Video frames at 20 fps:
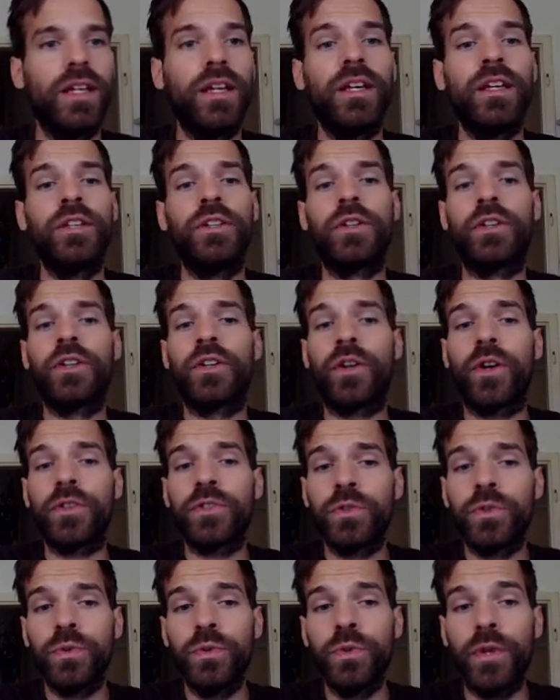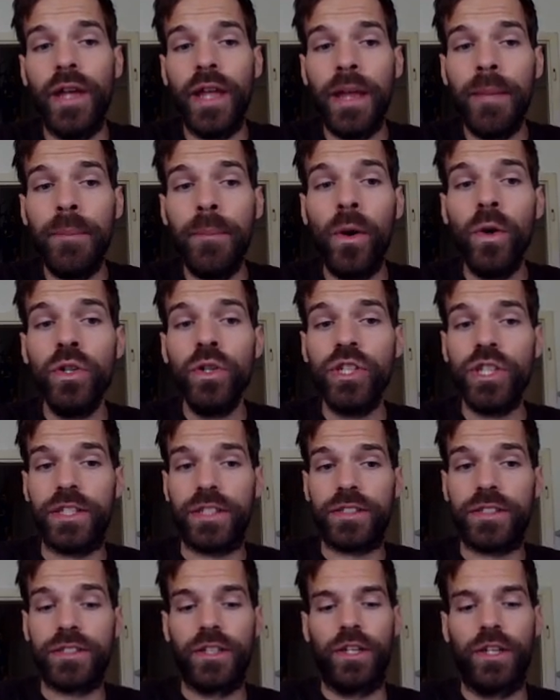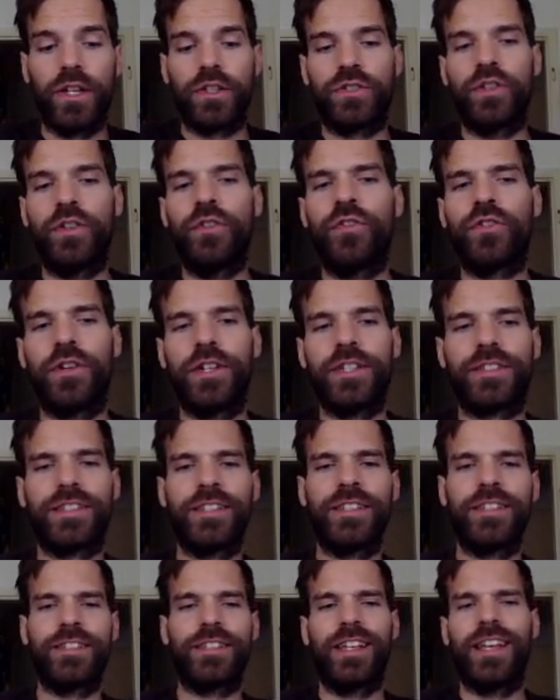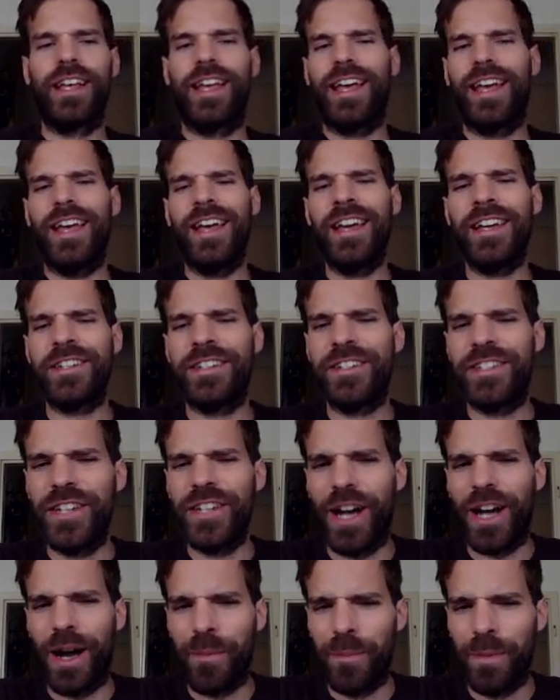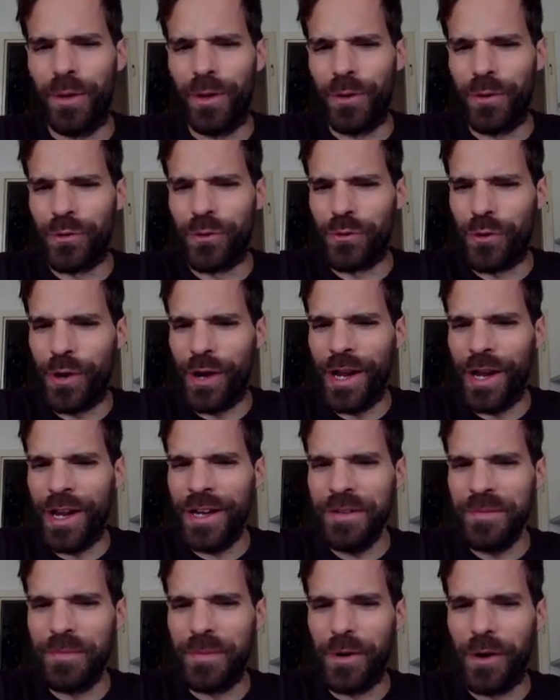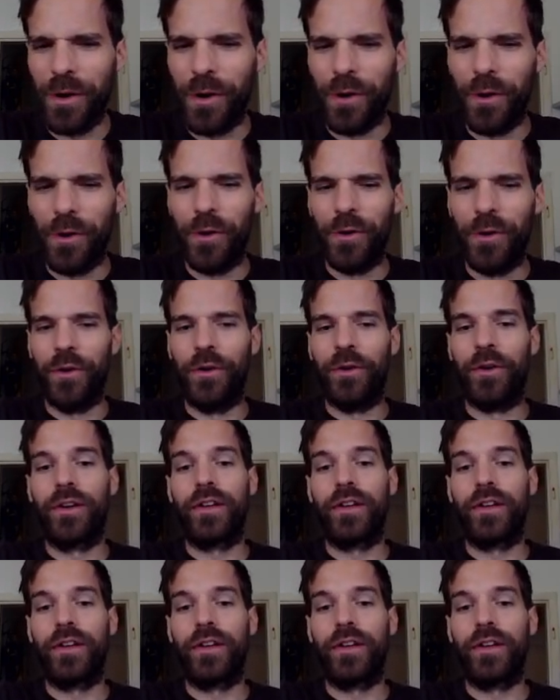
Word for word: You can also do emojis. So for instance, a double rainbow.